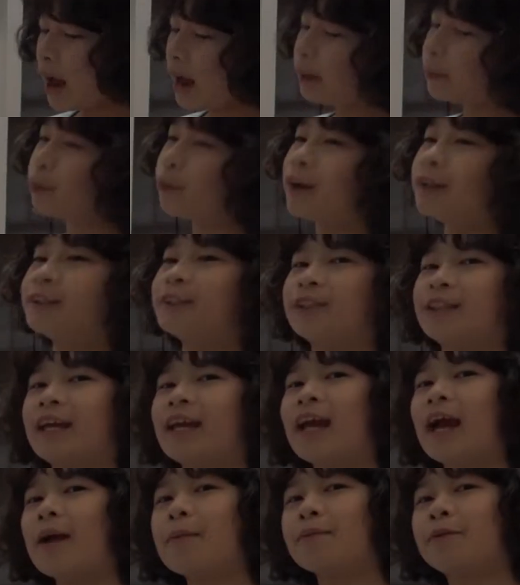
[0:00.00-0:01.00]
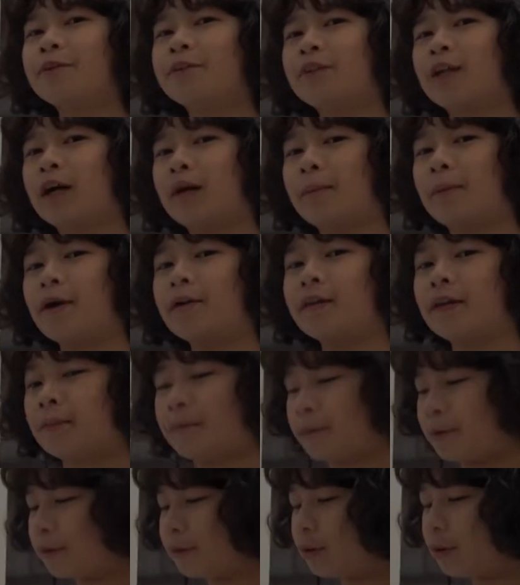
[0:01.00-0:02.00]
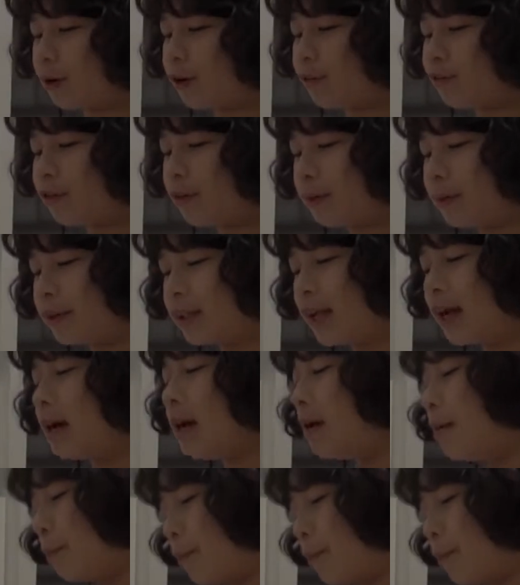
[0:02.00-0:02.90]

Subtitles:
Hi everyone, today I'm going to talk about empirical formula,